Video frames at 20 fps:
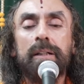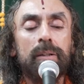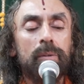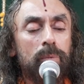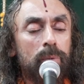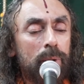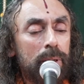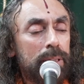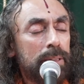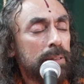
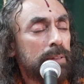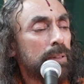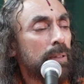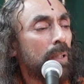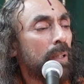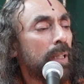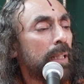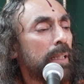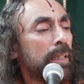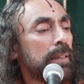What is
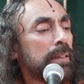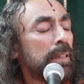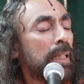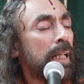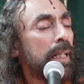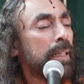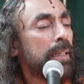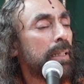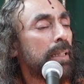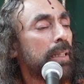your
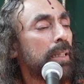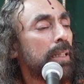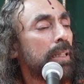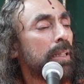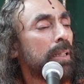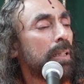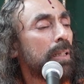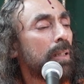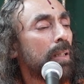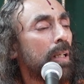anxiety,
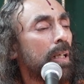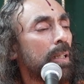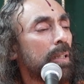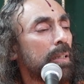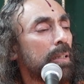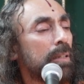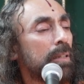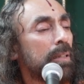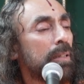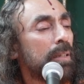dear
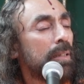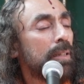clock?